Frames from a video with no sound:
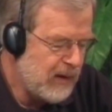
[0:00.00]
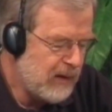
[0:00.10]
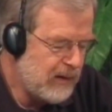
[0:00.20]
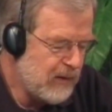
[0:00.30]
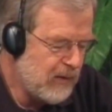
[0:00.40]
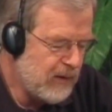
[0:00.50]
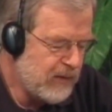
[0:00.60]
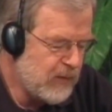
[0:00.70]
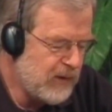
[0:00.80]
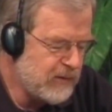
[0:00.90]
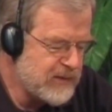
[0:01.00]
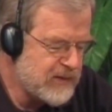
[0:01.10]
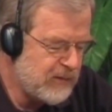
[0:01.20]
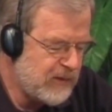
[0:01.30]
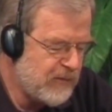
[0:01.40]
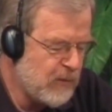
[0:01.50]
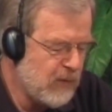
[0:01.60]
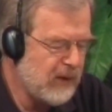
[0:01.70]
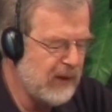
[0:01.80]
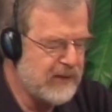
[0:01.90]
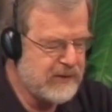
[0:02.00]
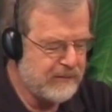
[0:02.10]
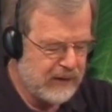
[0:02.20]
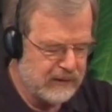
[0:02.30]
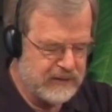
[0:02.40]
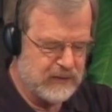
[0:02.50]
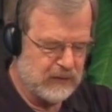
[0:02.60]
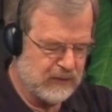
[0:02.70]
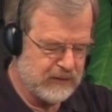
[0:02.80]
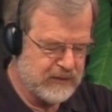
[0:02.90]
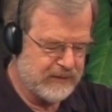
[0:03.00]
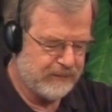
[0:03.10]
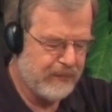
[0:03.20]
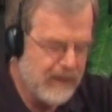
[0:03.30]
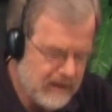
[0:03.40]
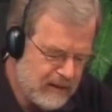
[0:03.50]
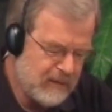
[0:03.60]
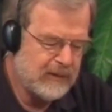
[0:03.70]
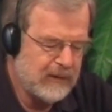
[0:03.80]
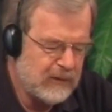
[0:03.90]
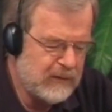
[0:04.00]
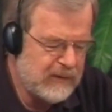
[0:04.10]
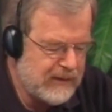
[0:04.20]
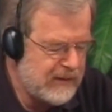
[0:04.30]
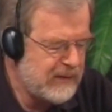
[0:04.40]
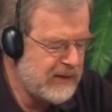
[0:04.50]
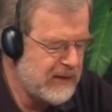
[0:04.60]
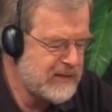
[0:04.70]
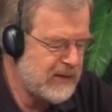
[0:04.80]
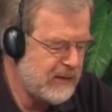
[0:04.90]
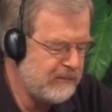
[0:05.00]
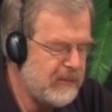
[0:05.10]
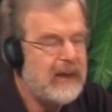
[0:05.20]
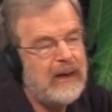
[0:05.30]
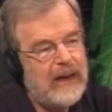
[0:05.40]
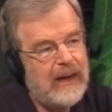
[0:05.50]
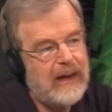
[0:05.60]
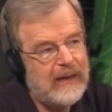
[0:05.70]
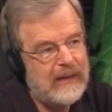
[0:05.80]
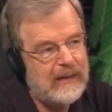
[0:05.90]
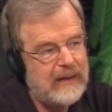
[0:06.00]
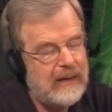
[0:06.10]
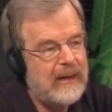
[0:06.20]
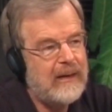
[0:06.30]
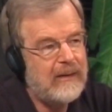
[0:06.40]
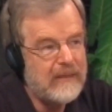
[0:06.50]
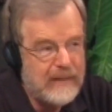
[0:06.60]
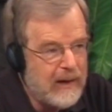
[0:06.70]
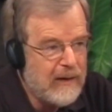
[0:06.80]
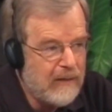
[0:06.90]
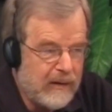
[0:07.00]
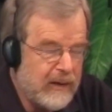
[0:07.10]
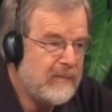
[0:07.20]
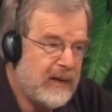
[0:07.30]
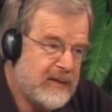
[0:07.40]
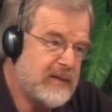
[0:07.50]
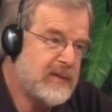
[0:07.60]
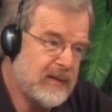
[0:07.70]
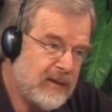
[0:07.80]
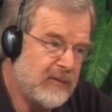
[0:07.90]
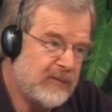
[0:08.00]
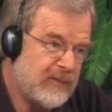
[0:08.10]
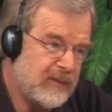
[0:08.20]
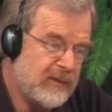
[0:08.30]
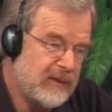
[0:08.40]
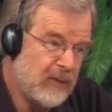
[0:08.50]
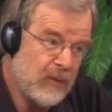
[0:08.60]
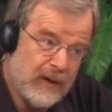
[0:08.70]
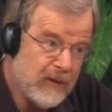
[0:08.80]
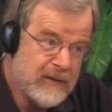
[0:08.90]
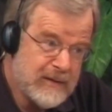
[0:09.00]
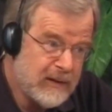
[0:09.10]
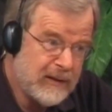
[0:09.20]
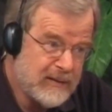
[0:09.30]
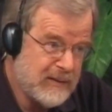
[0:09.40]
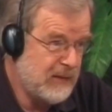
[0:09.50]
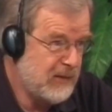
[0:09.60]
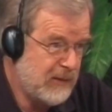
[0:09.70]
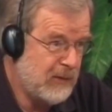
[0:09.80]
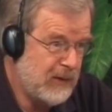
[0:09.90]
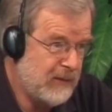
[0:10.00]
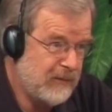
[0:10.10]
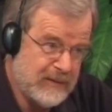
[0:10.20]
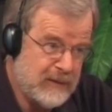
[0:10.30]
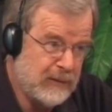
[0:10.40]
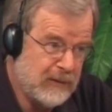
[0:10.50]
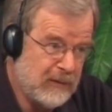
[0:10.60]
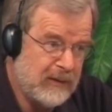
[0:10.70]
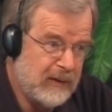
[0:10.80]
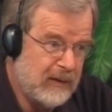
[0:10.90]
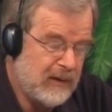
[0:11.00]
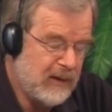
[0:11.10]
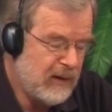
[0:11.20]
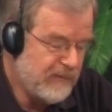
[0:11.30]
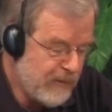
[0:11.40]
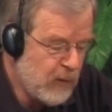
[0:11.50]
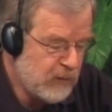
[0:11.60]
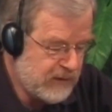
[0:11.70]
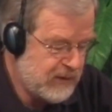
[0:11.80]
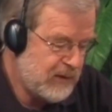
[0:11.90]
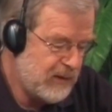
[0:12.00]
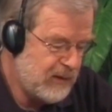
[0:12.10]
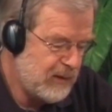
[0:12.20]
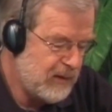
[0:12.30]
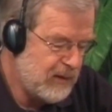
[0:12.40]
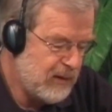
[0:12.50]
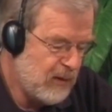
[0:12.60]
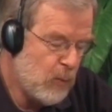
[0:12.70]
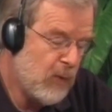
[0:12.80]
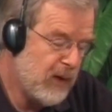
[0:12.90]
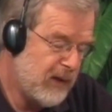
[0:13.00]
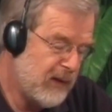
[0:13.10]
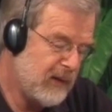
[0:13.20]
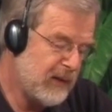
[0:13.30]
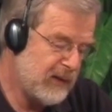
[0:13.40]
There are 374 alleged mental disorders that are included in the DSM, and they're there on the basis of rigorous science. No, Dave, as you know, a vote. One